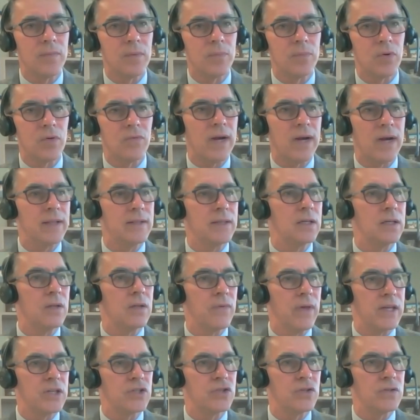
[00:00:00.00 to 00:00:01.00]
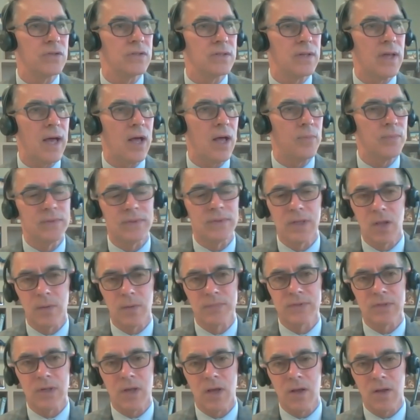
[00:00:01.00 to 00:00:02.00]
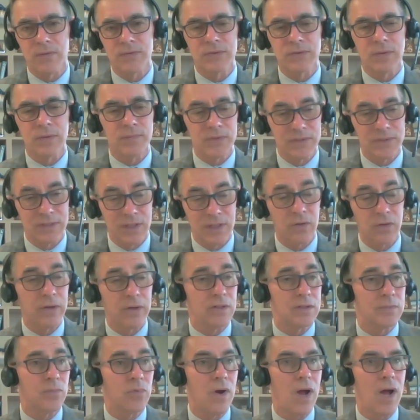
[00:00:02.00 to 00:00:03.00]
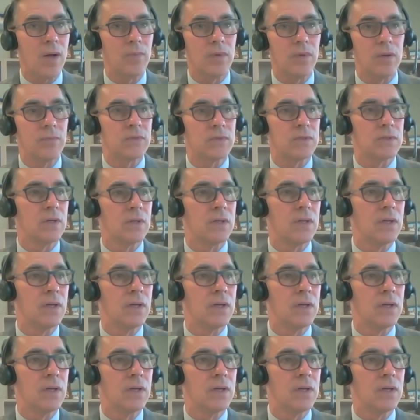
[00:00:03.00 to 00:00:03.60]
providing innovations to help solve some serious problems